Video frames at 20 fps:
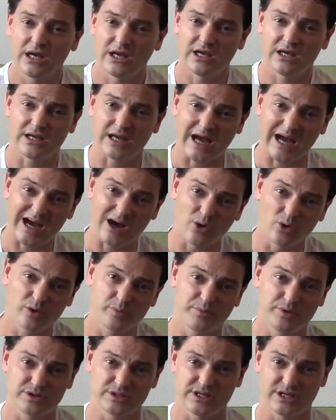in our
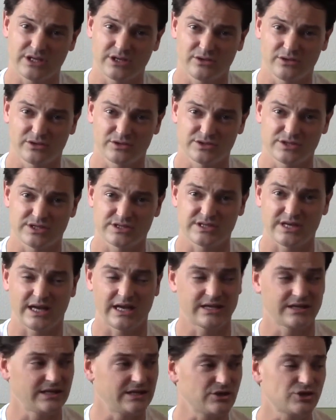particular society?